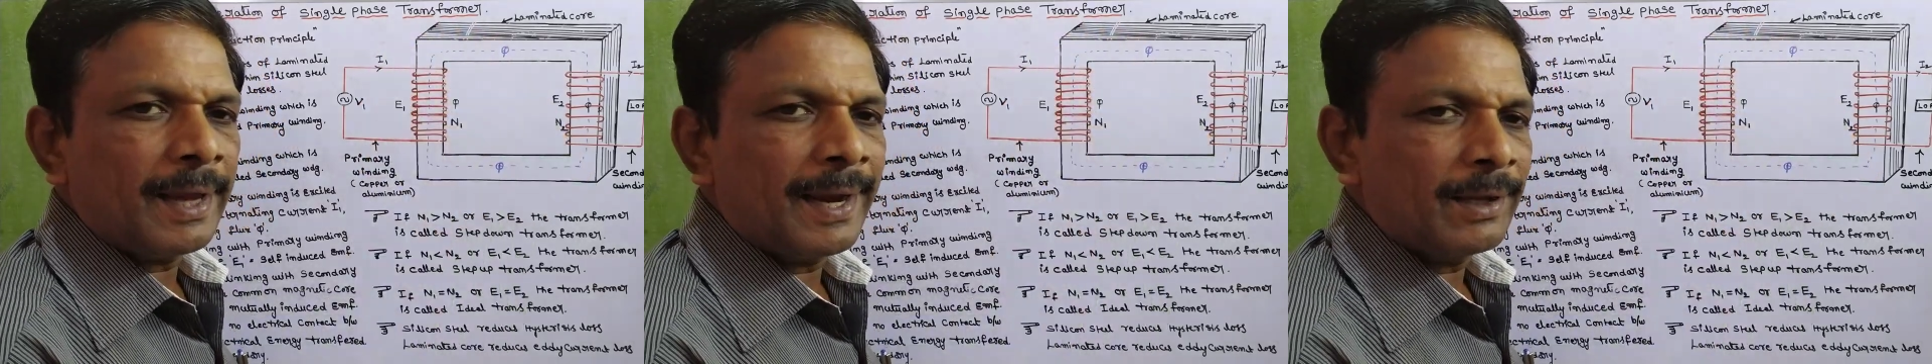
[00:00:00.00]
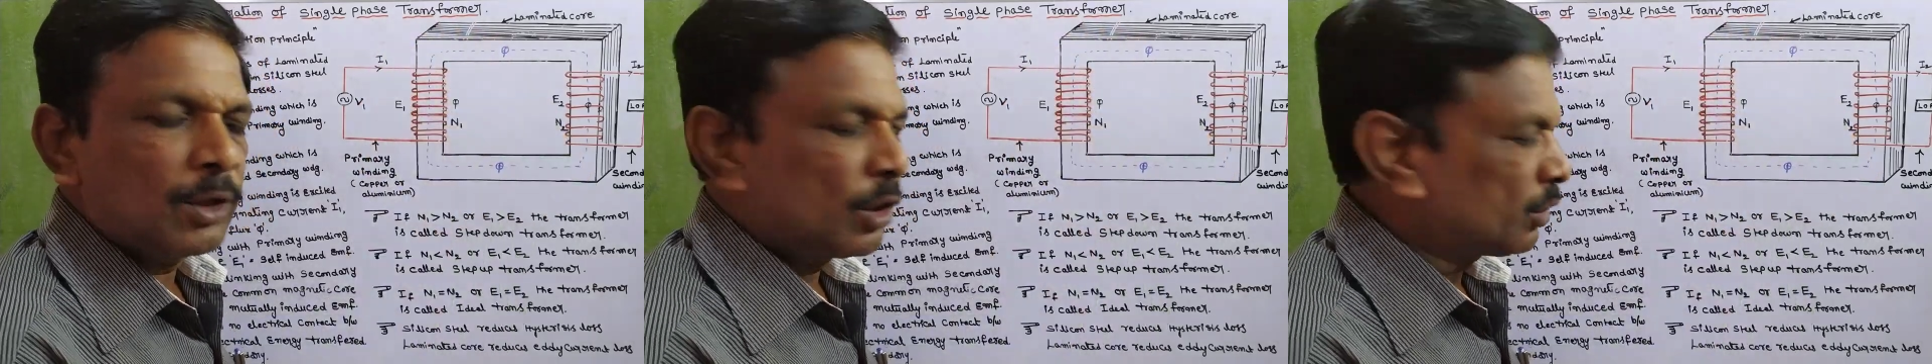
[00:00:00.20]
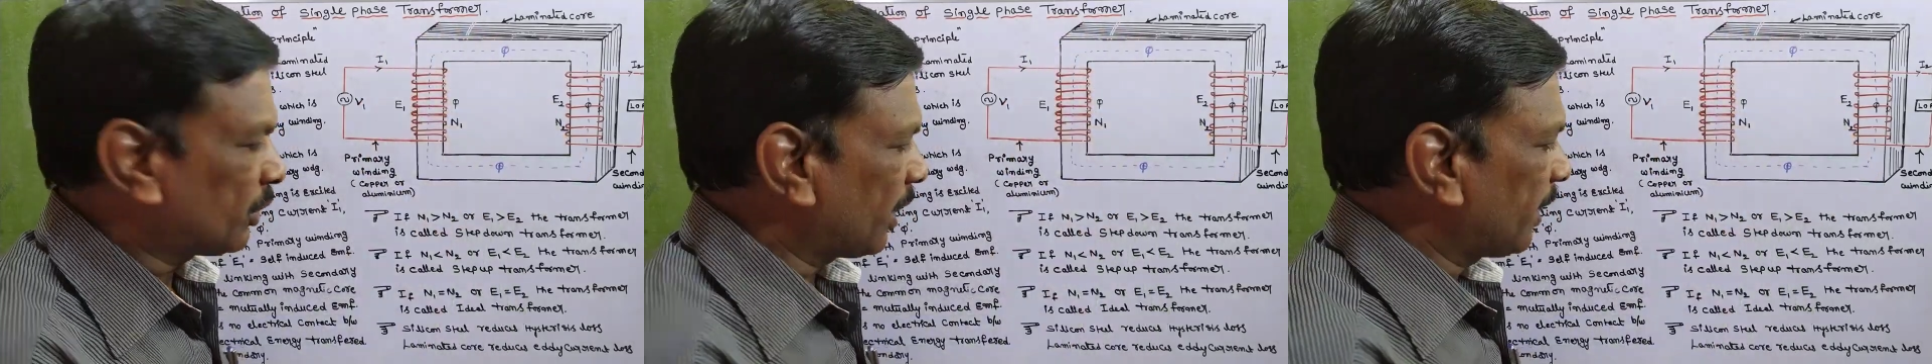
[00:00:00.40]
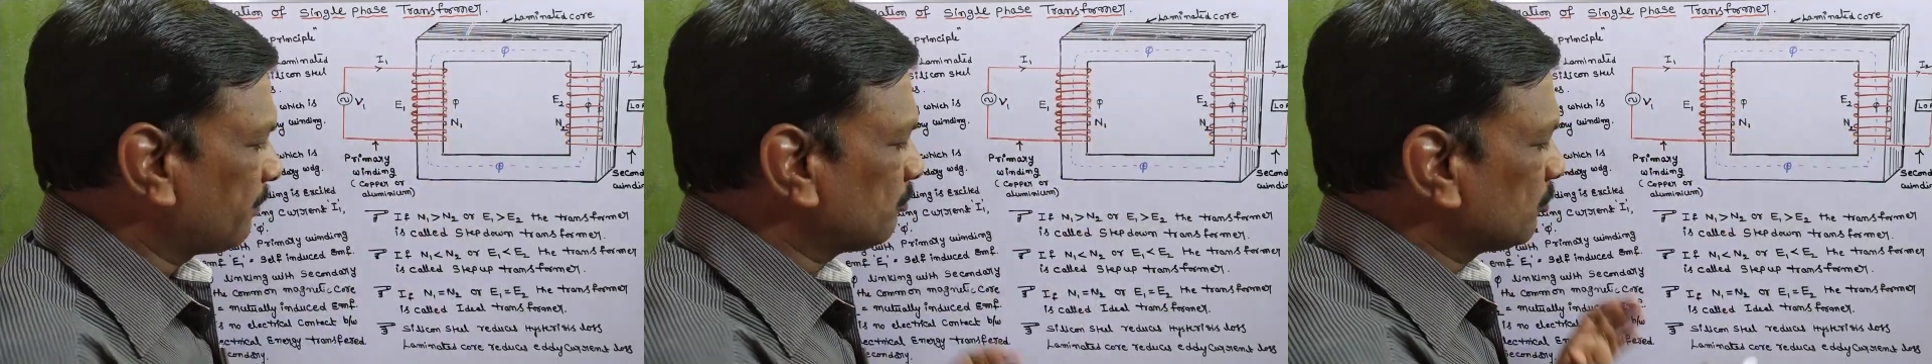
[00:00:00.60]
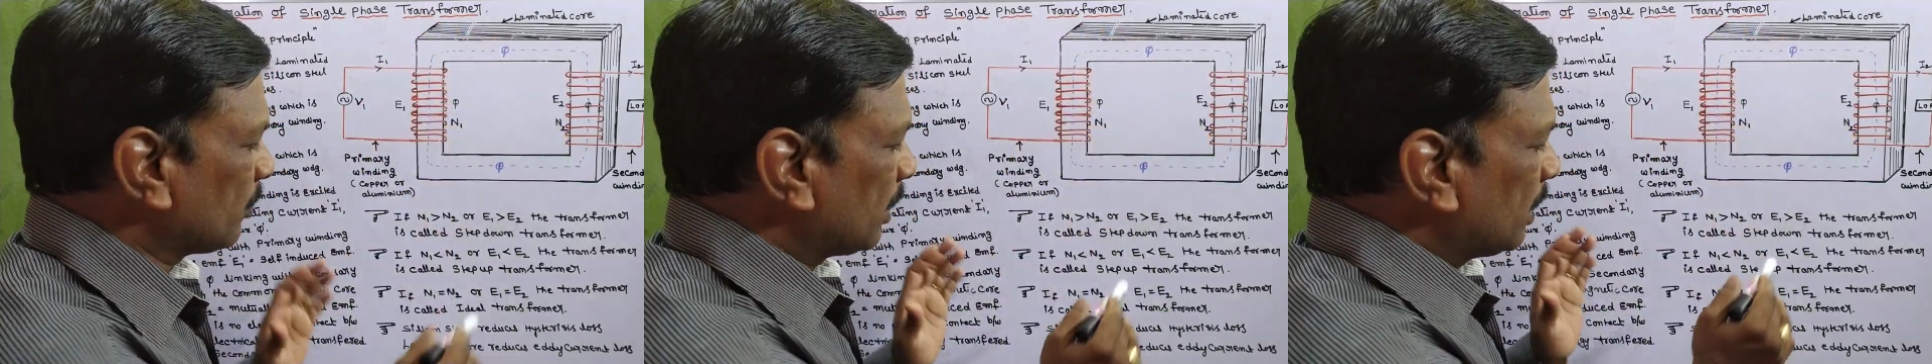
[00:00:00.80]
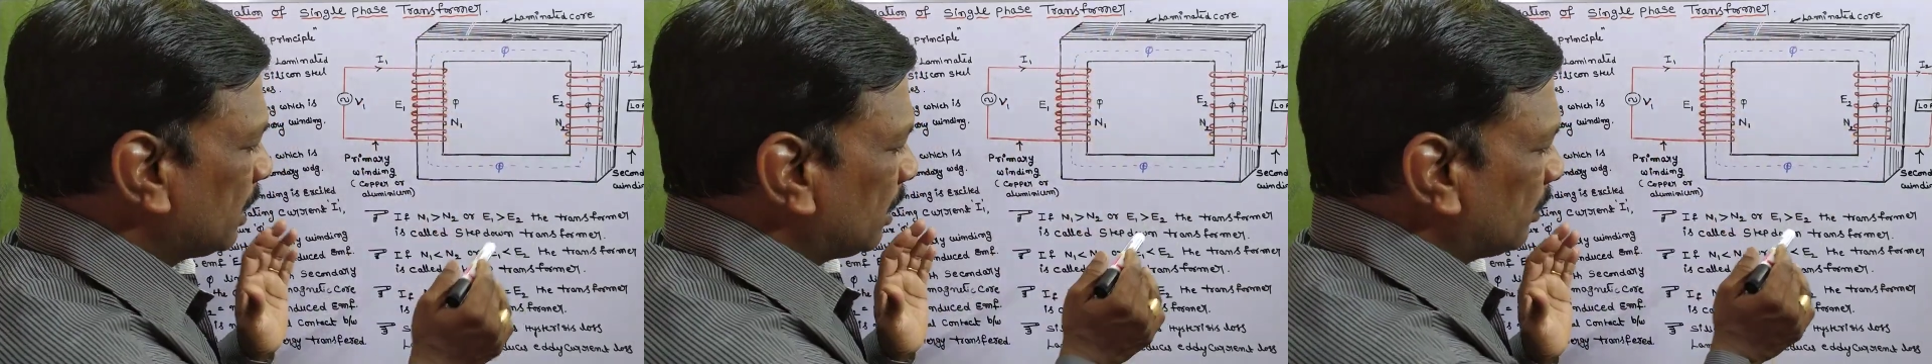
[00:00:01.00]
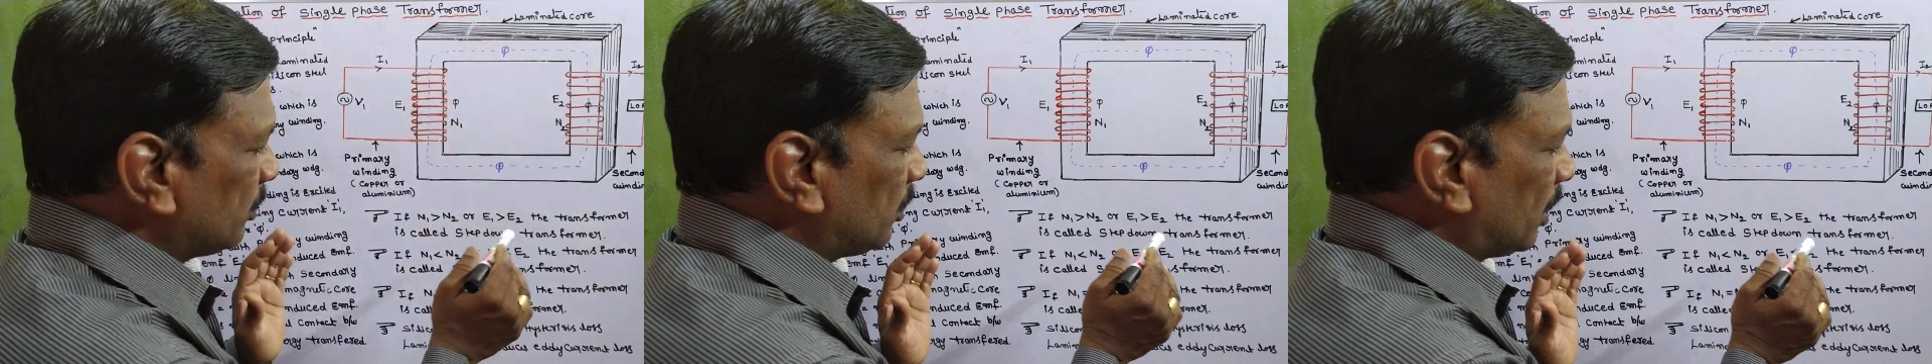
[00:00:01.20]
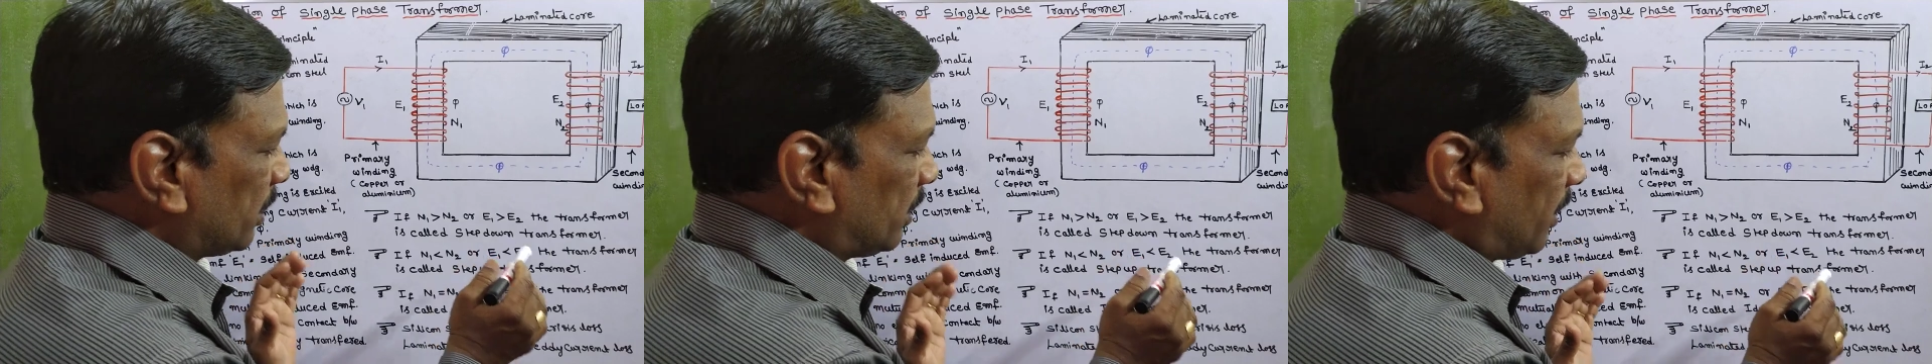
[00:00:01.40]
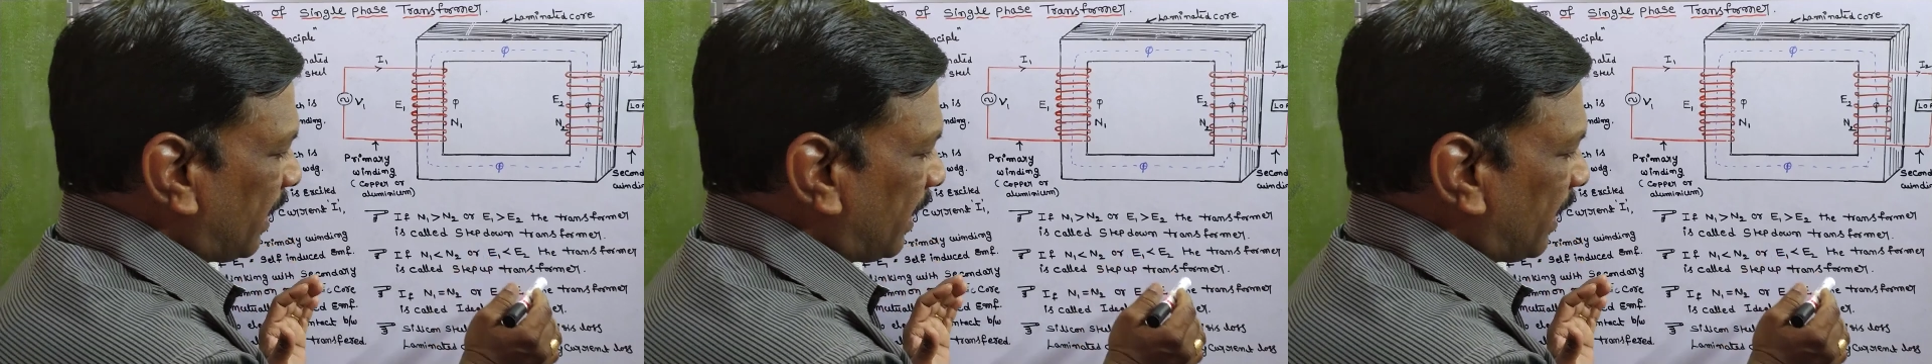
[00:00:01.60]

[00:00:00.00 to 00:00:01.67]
at that time the